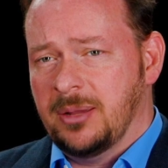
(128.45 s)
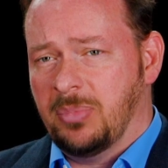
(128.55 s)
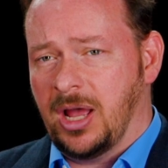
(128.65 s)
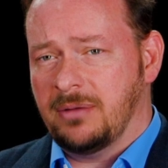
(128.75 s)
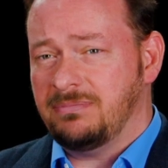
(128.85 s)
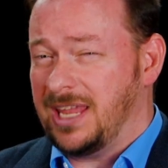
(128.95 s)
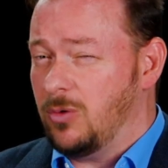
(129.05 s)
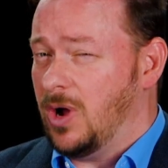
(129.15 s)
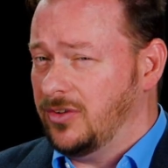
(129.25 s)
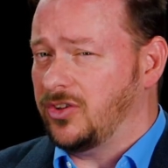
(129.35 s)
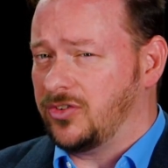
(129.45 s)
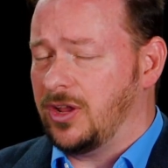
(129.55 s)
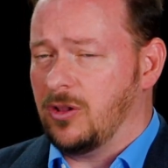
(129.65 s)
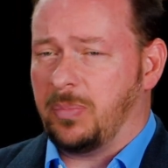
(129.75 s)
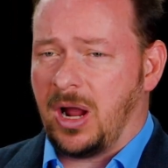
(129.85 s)
but he was a
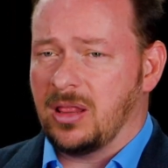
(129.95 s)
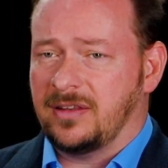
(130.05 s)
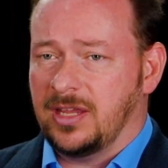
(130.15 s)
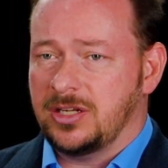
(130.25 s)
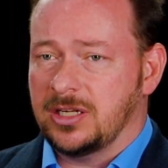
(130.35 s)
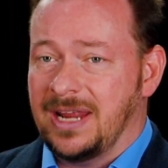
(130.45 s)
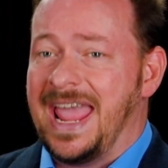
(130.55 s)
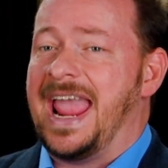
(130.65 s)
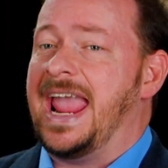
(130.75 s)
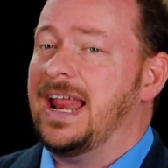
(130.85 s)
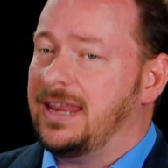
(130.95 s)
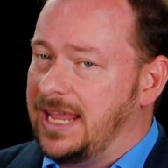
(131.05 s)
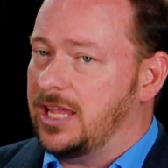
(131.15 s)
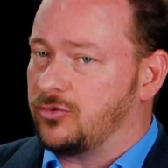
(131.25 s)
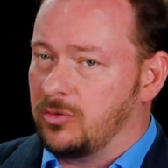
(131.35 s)
skilled politician, and
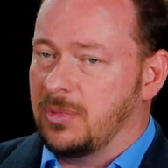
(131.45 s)
he is